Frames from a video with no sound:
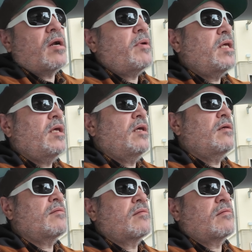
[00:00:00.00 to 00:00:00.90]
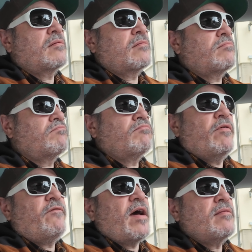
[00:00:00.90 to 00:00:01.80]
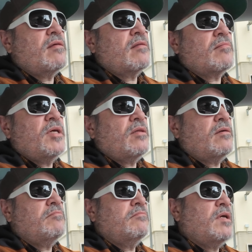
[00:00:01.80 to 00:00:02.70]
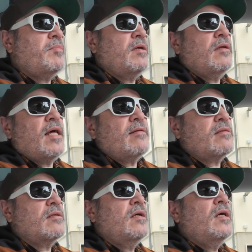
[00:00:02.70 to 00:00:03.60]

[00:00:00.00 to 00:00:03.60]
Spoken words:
probably 5-6 meters, maybe less,